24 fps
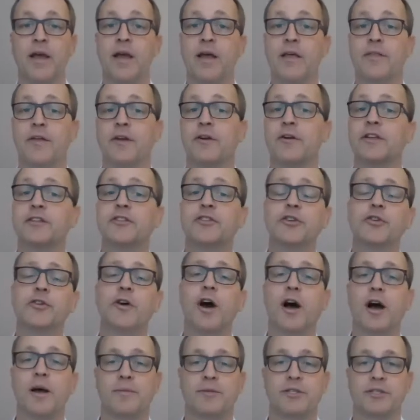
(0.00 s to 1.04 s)
There are two
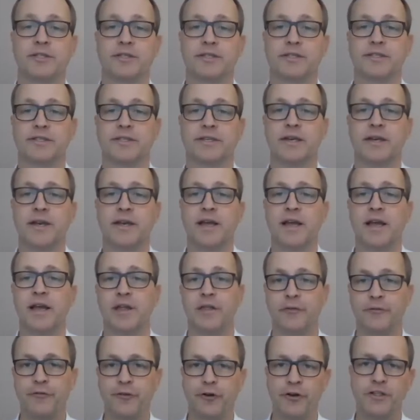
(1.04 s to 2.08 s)
options. In the
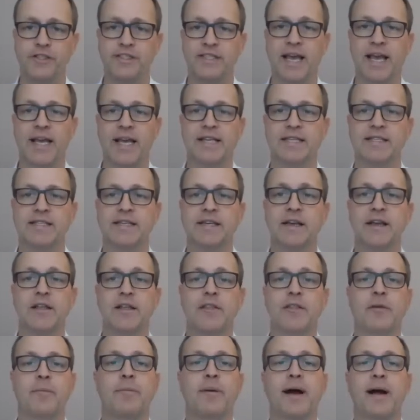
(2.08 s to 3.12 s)
first case,
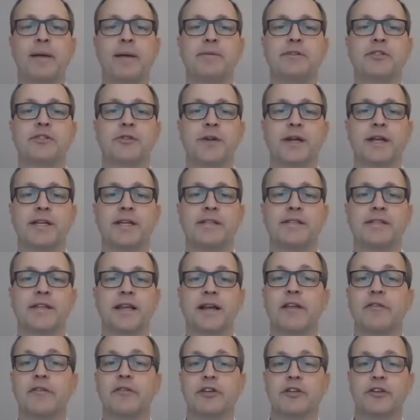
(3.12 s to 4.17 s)
the pipe string is
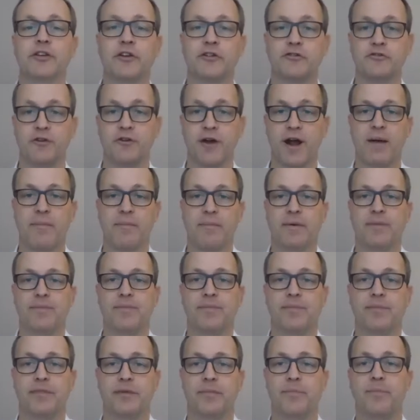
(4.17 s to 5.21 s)
delivered on a drum.
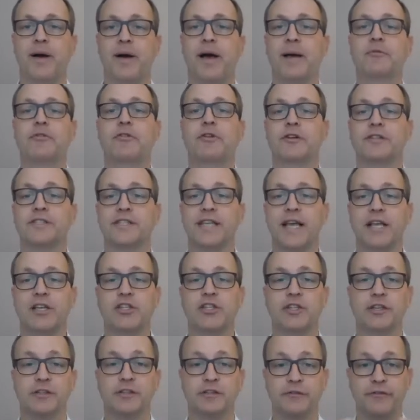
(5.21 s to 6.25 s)
The pipe cross-section
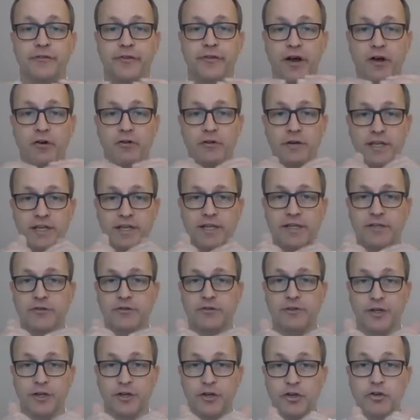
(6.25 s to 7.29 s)
is folded into a
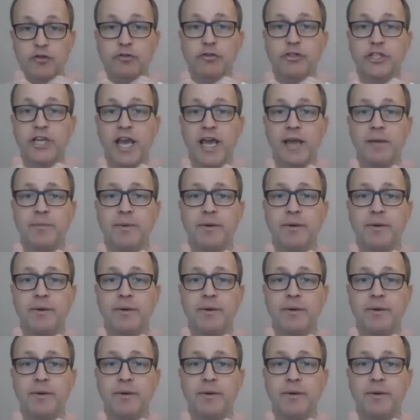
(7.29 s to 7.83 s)
U shape.